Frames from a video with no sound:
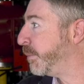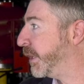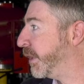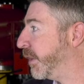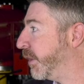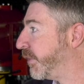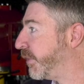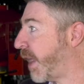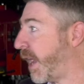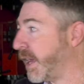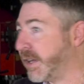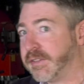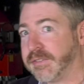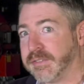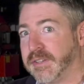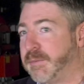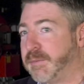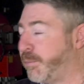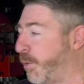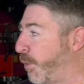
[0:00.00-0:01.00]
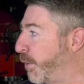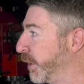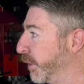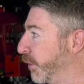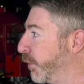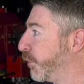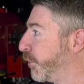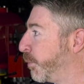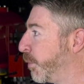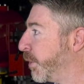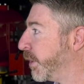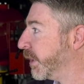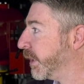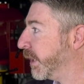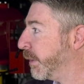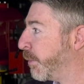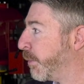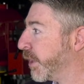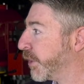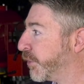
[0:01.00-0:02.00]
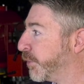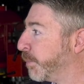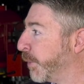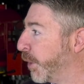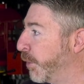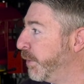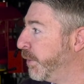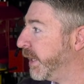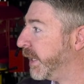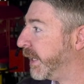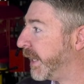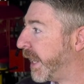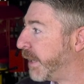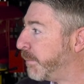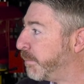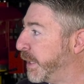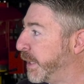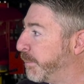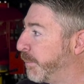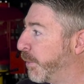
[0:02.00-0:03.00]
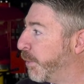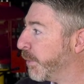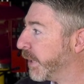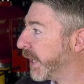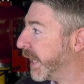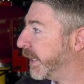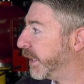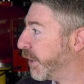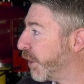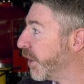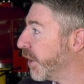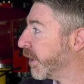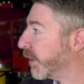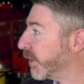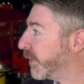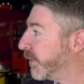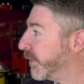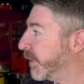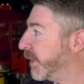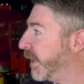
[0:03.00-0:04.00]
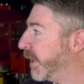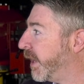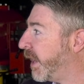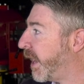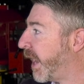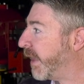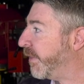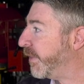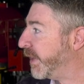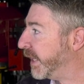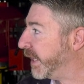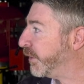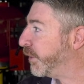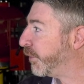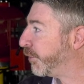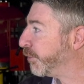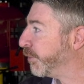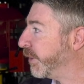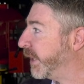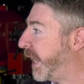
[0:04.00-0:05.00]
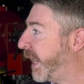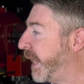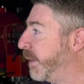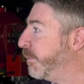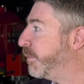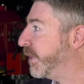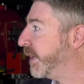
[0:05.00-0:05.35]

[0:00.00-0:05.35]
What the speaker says: because, honestly, boilers were exploding and people were getting hurt. And the industry came